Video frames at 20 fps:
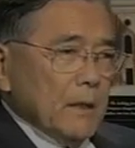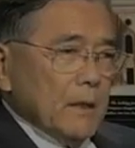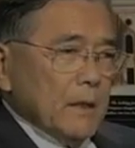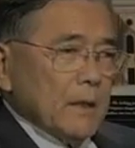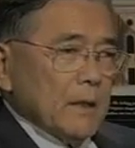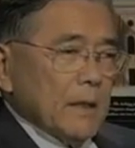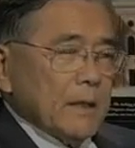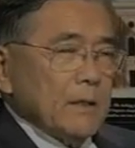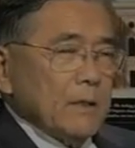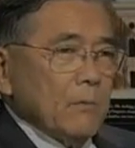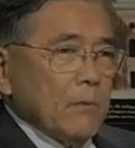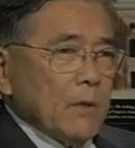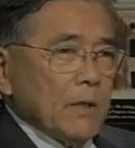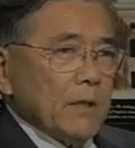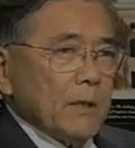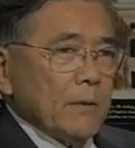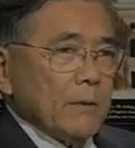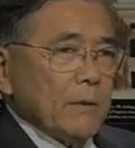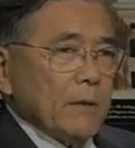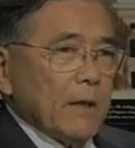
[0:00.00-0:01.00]
And I didn't
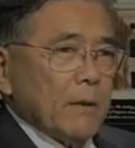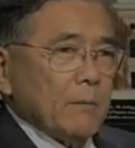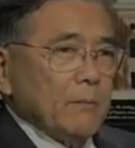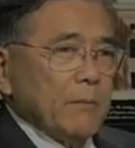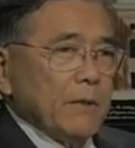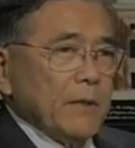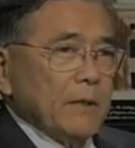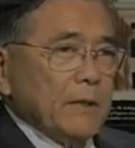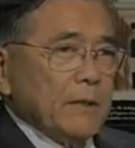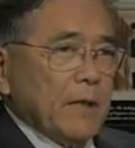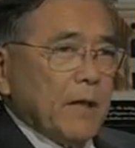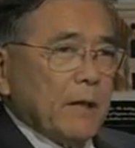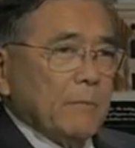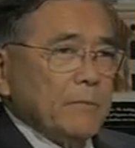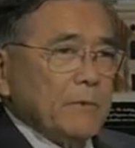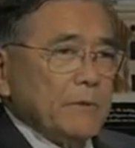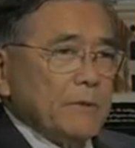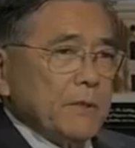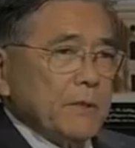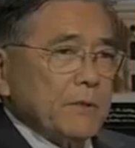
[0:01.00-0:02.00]
want to be in
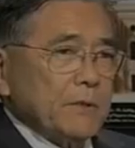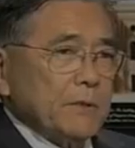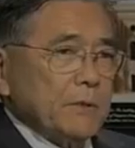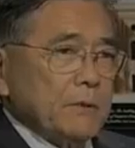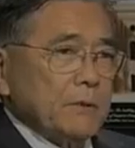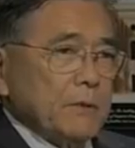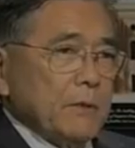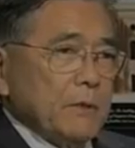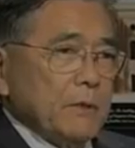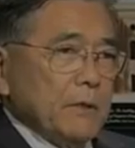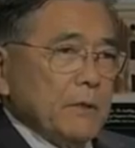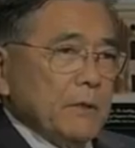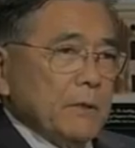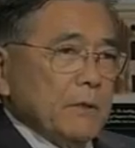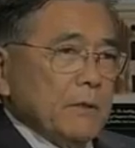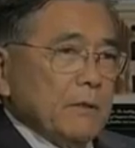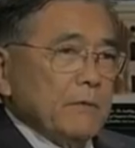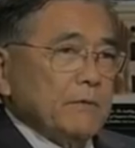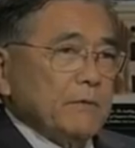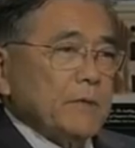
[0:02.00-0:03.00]
that position
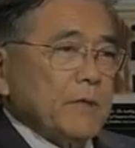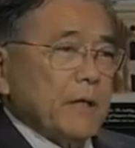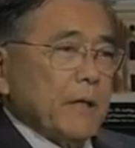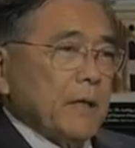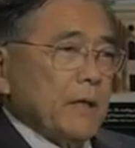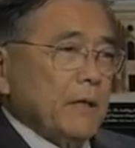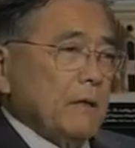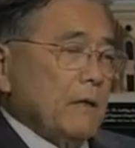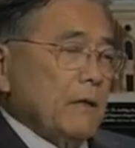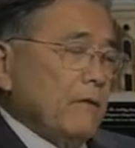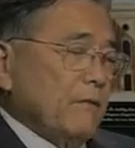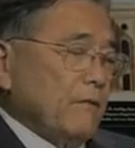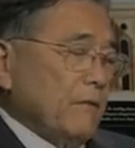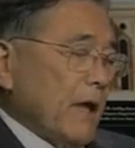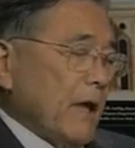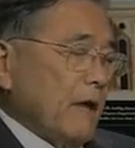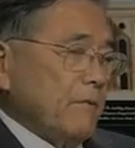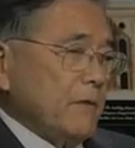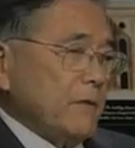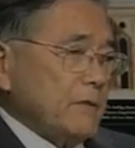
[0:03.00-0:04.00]
of
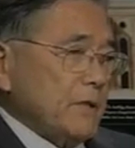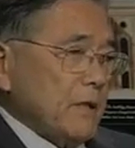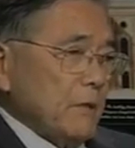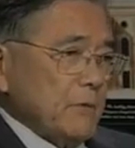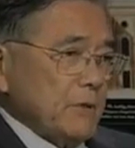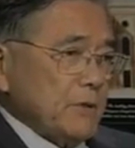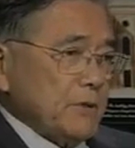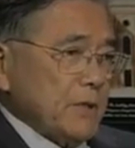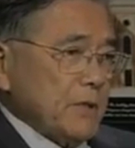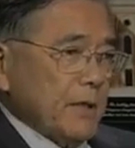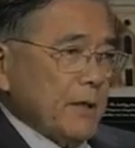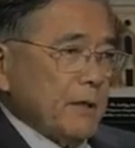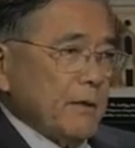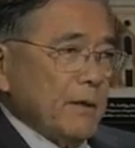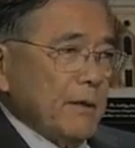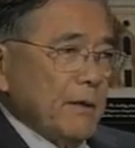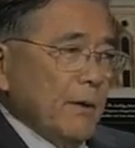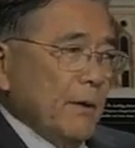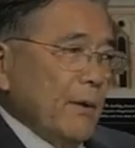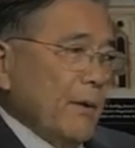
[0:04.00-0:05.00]
having someone say,
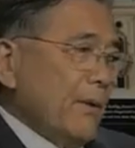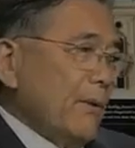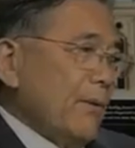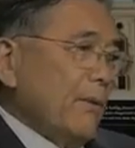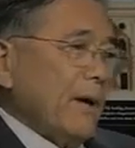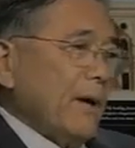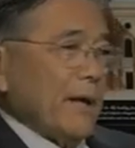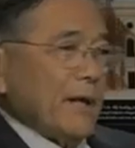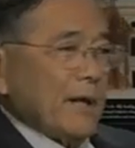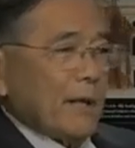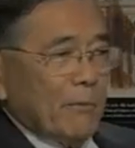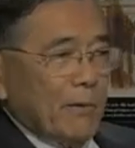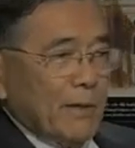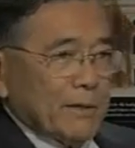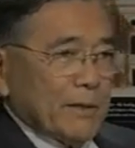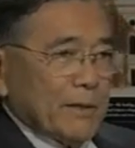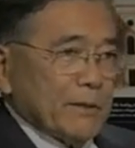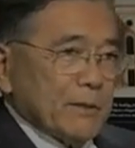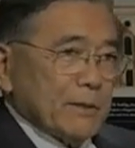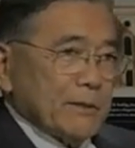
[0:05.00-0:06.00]
well, I
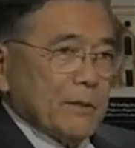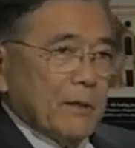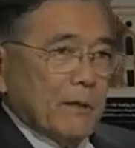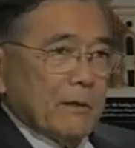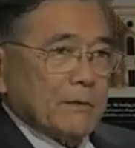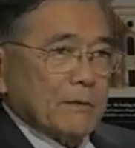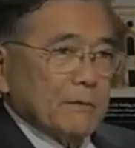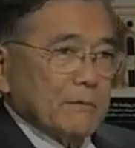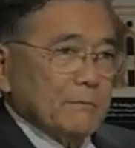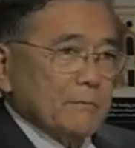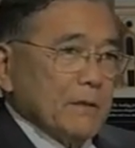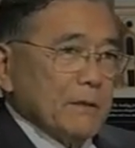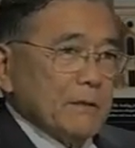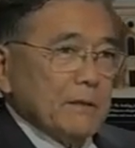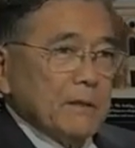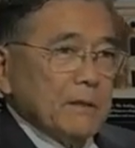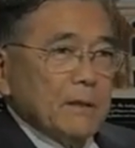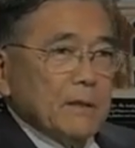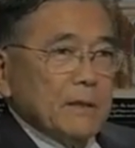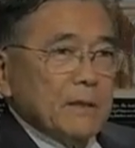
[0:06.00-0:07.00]
wanted to talk to him, but
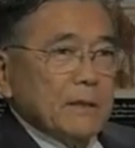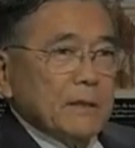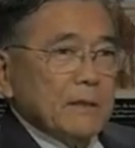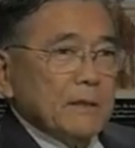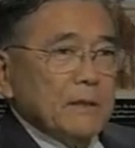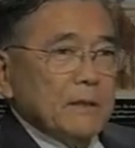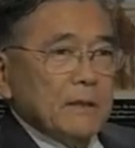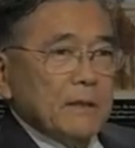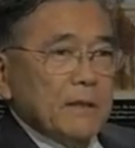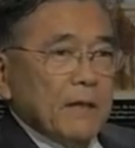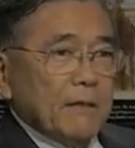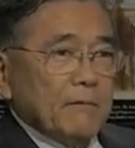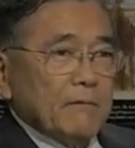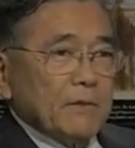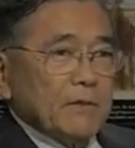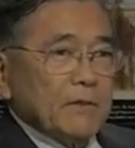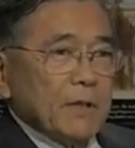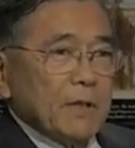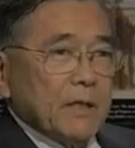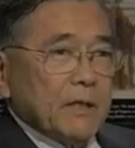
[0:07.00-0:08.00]
didn't have
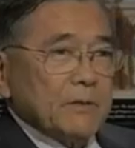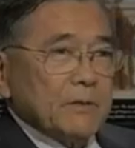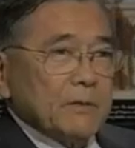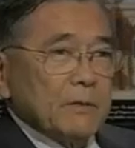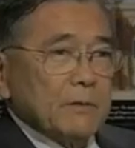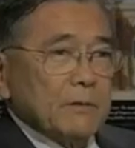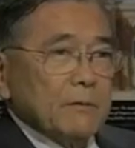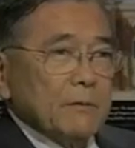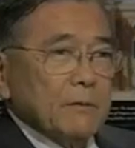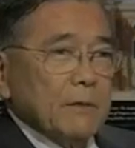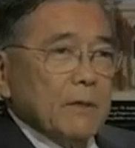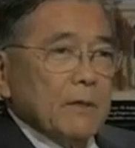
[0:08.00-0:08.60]
a chance to.